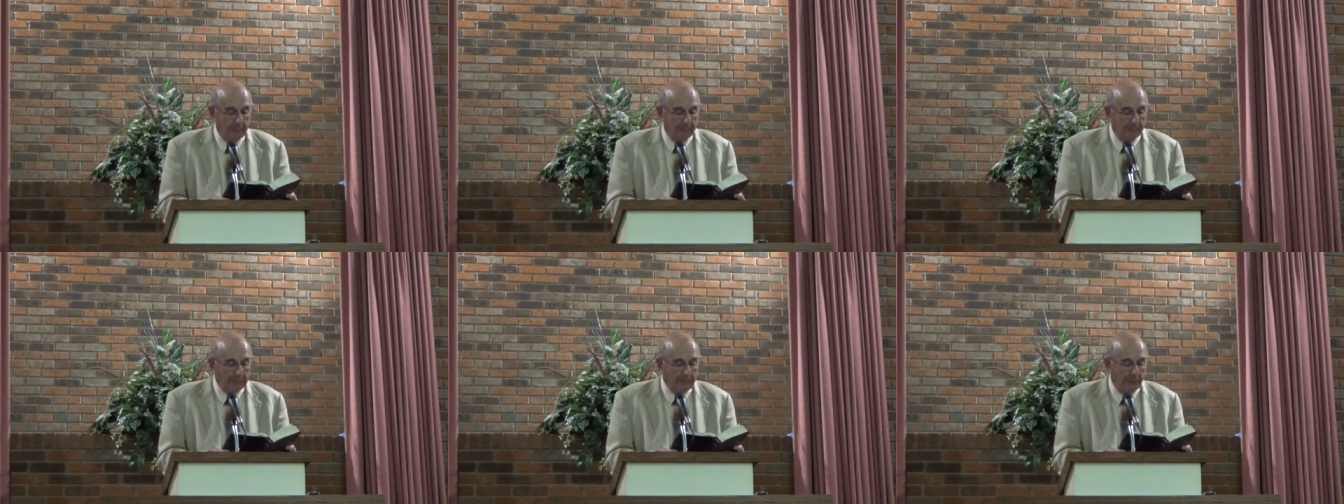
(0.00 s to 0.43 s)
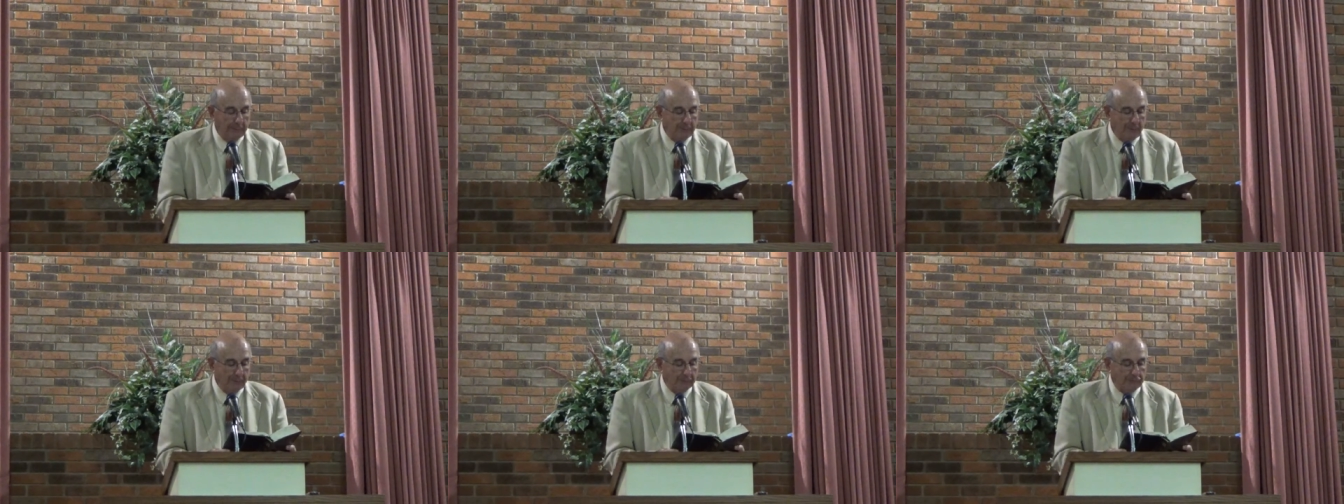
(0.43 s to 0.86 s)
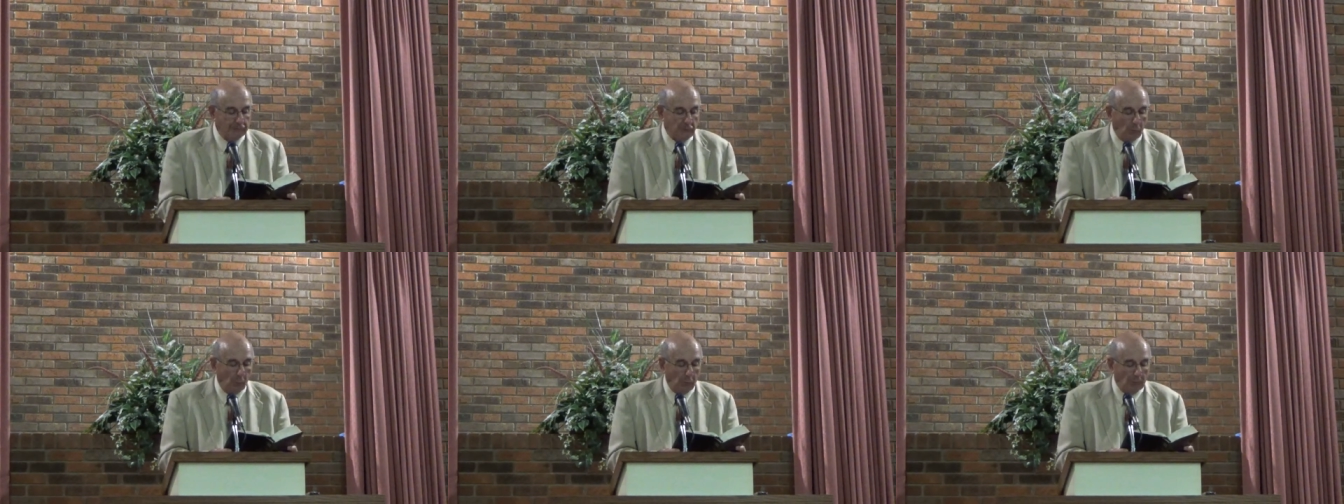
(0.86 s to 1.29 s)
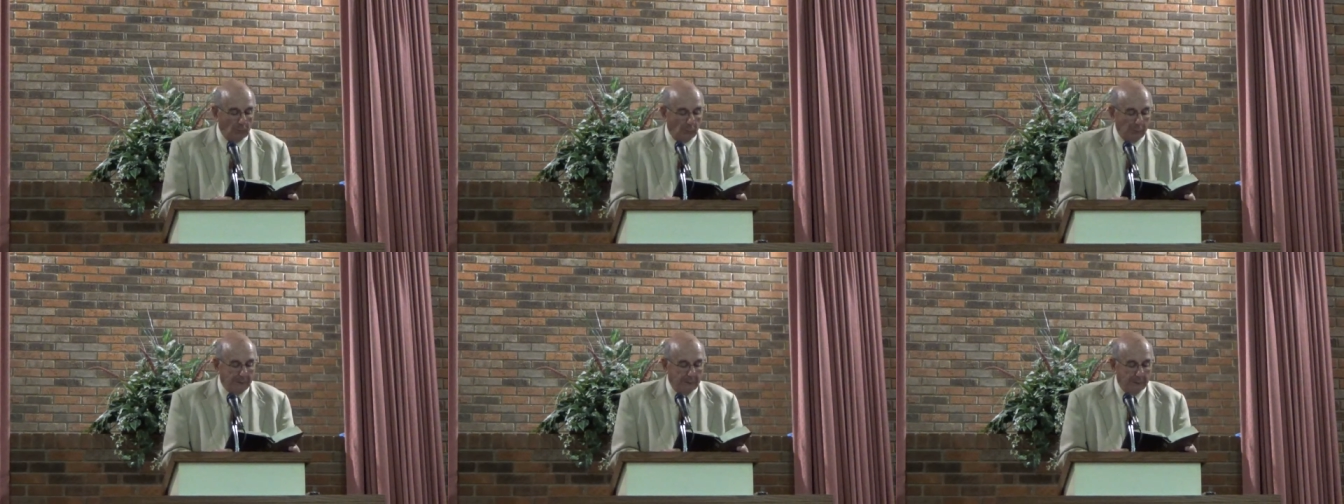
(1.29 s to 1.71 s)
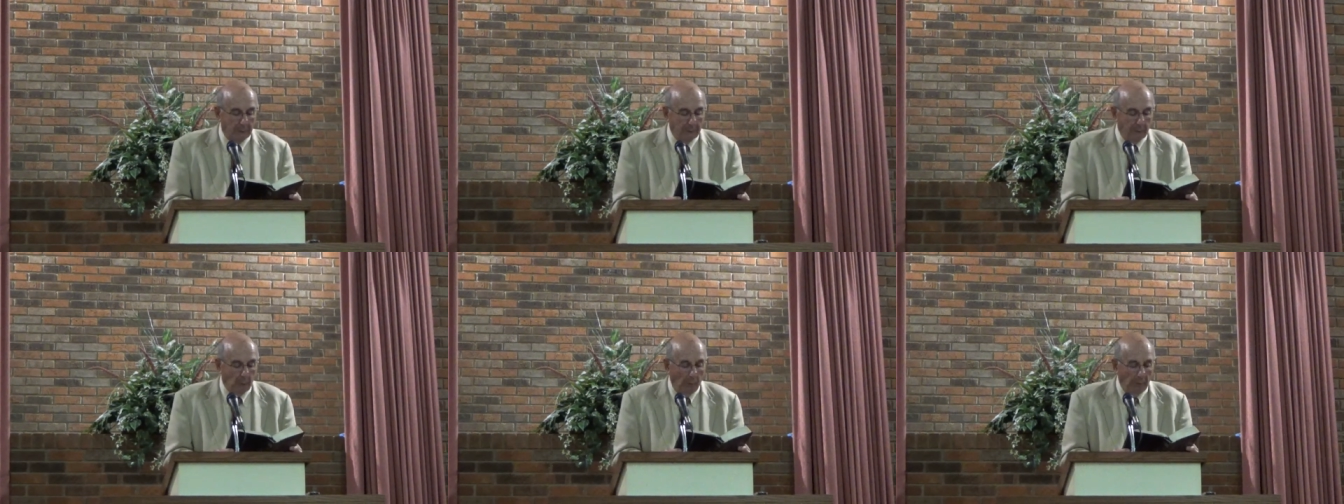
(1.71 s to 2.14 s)
There came down a storm of wind
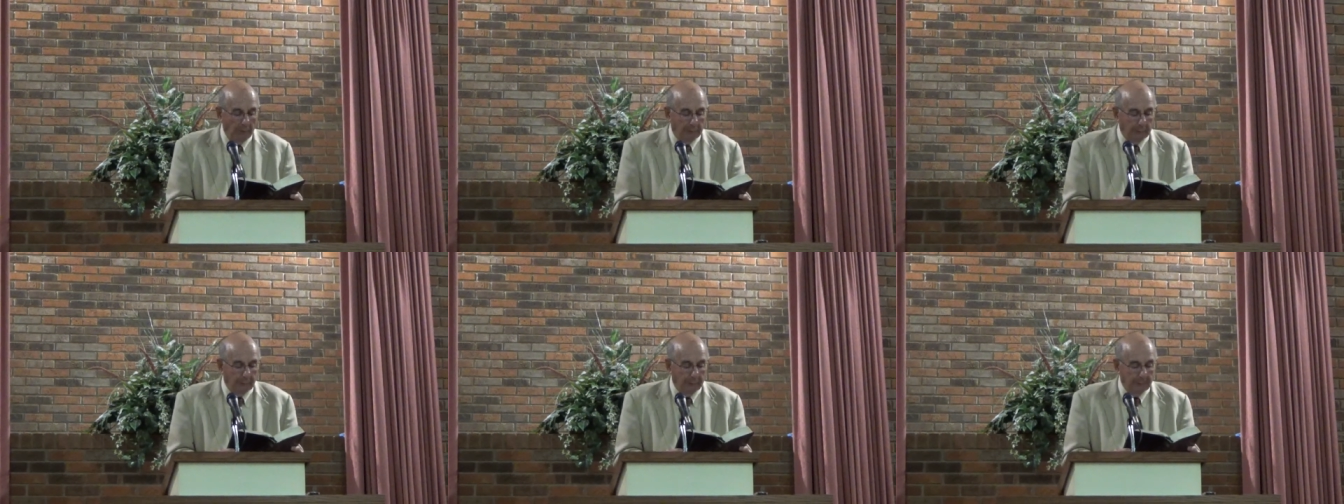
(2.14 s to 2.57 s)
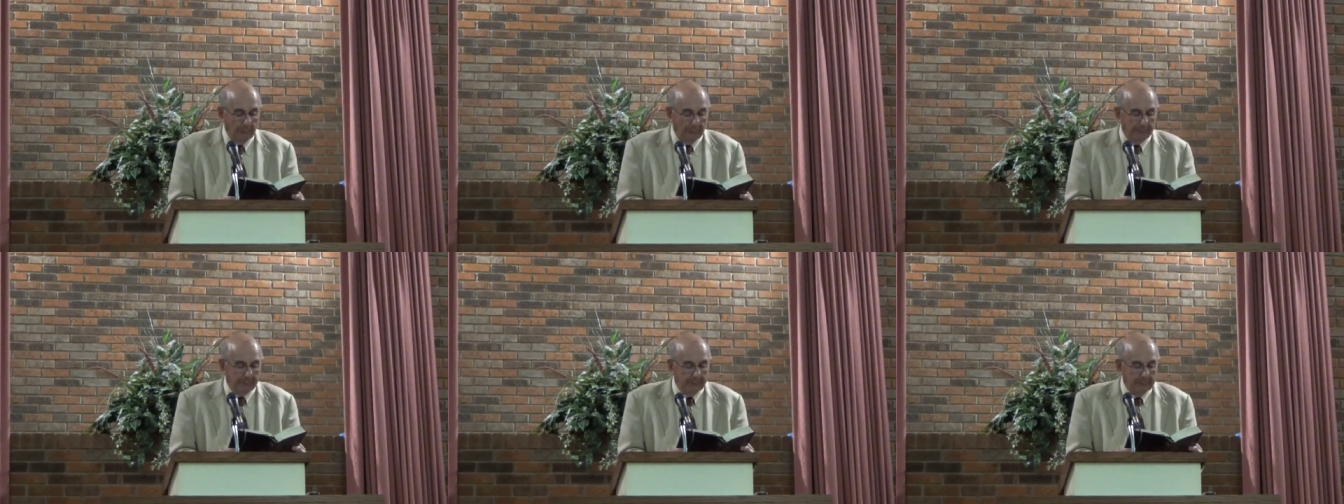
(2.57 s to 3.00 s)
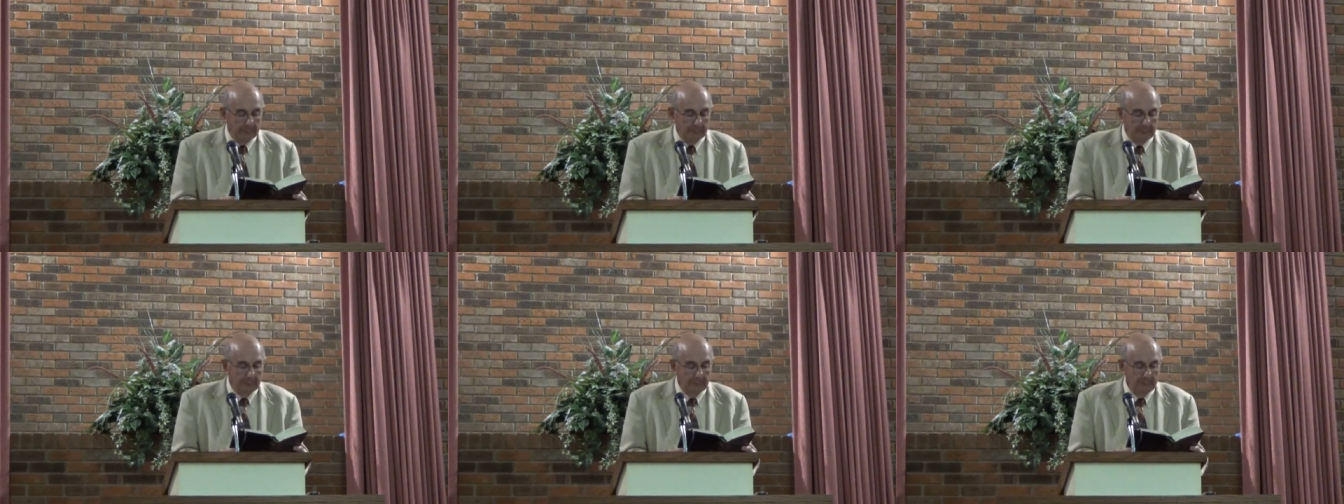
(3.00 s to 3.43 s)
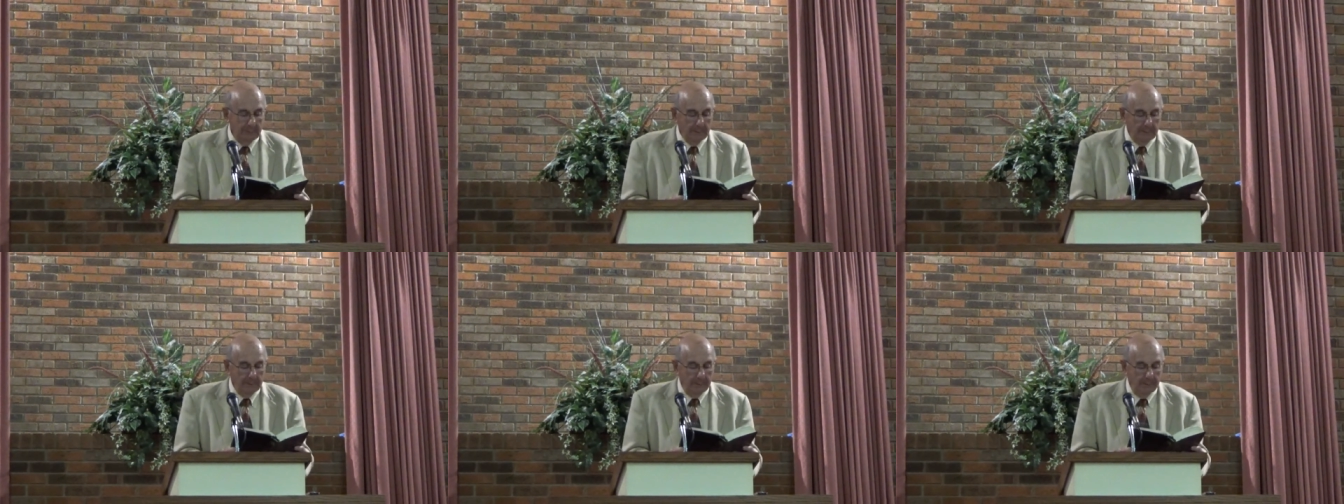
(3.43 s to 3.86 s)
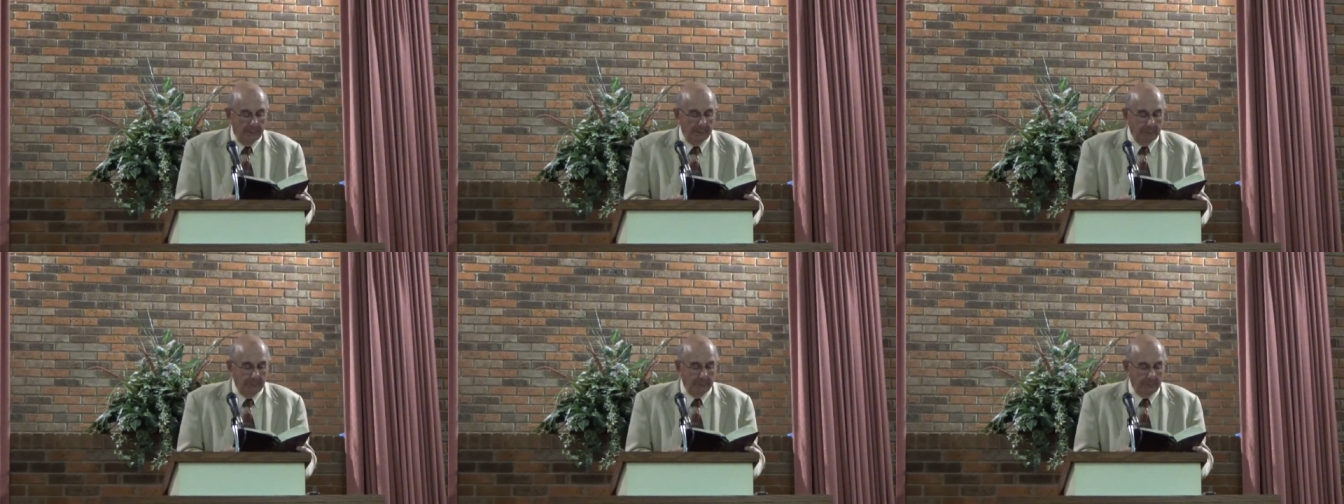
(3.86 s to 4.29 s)
on the water, on the lake
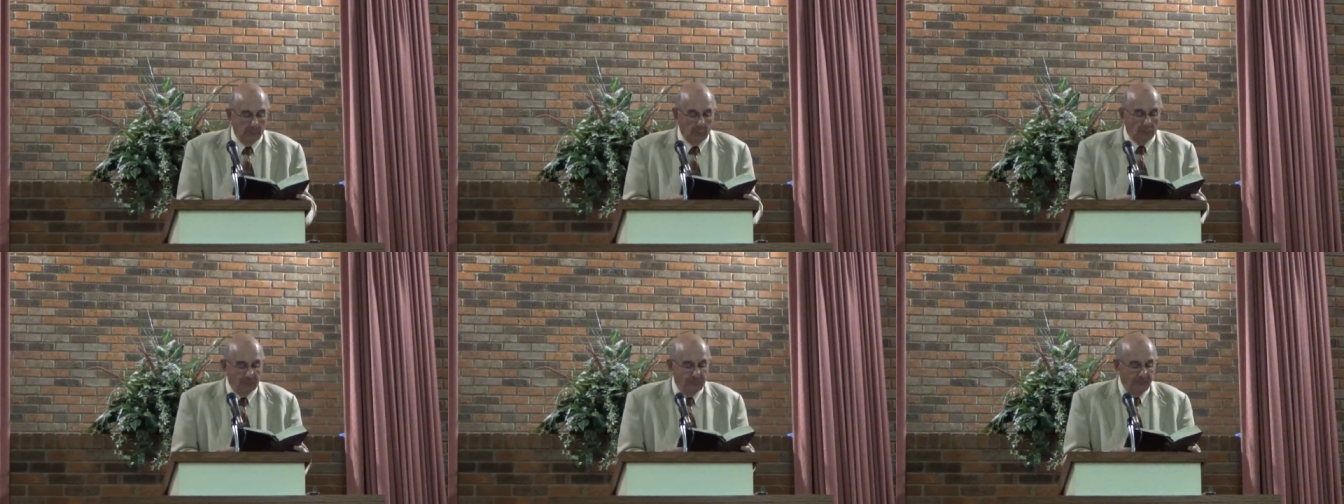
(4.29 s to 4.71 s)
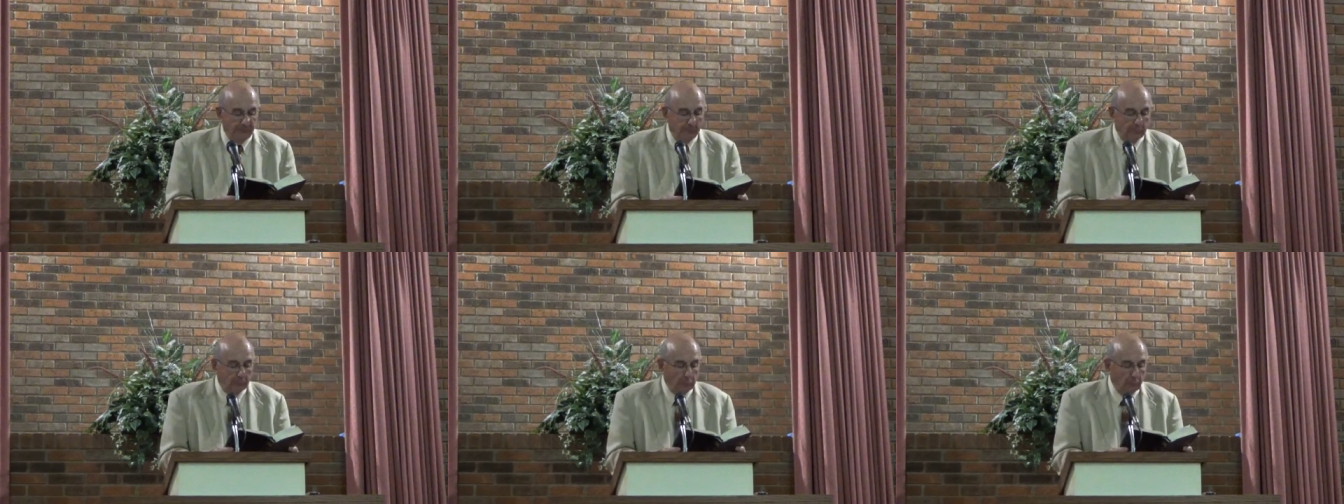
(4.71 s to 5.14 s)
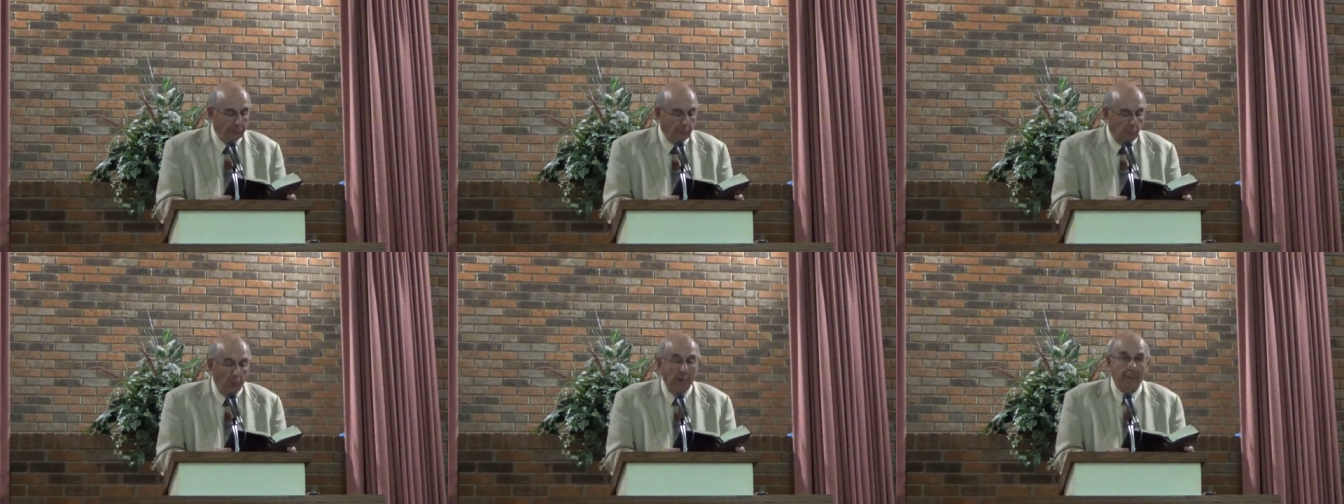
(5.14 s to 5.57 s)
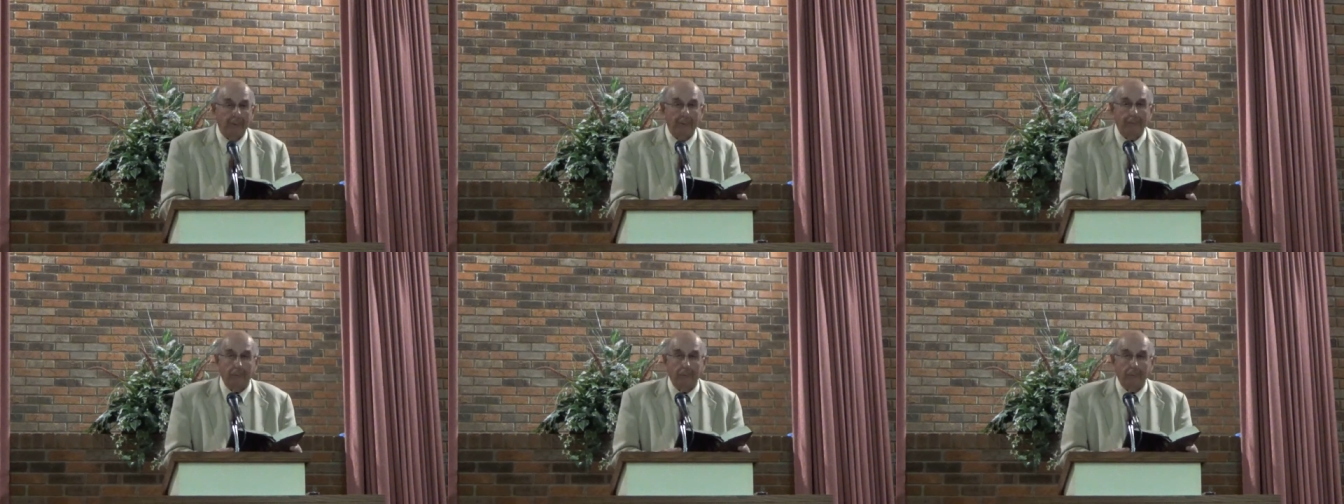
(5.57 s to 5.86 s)
and they were filled with water.